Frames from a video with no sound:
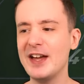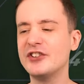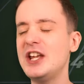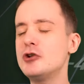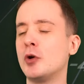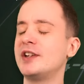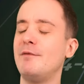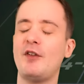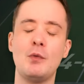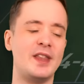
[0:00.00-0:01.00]
that's the
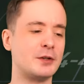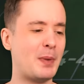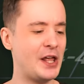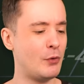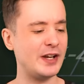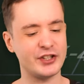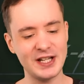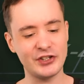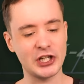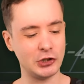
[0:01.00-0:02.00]
interesting thing with this. By the way,
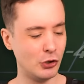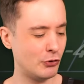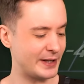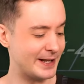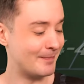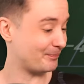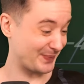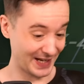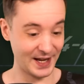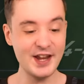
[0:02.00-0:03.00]
Sync to Glory
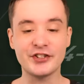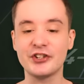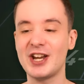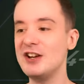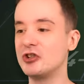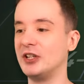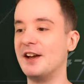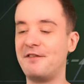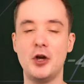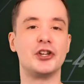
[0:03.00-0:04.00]
is essentially
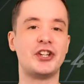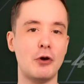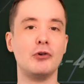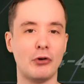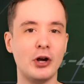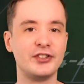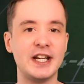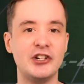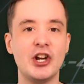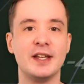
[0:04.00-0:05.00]
a first owner
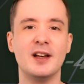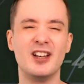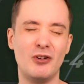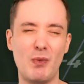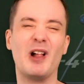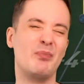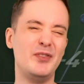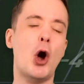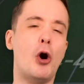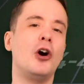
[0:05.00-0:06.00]
RTG. Well,
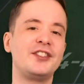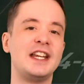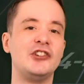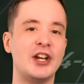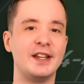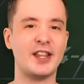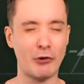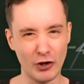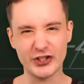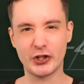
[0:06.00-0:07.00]
not RTG,
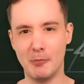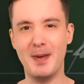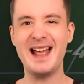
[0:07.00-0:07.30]
there are some